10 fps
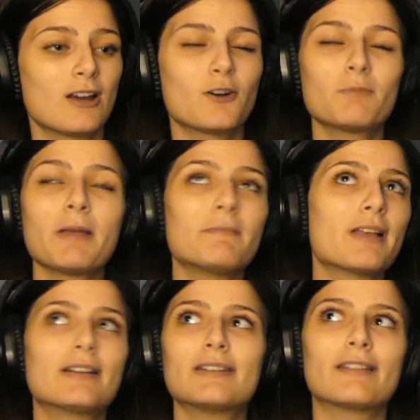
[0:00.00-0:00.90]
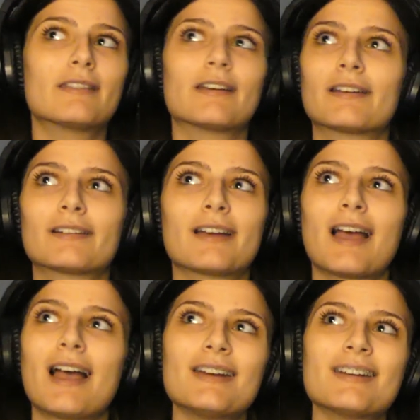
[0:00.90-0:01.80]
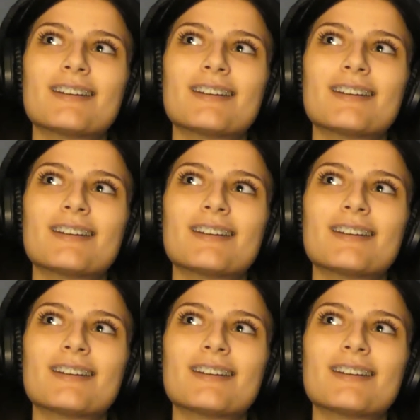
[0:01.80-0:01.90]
or maybe I did think. I did.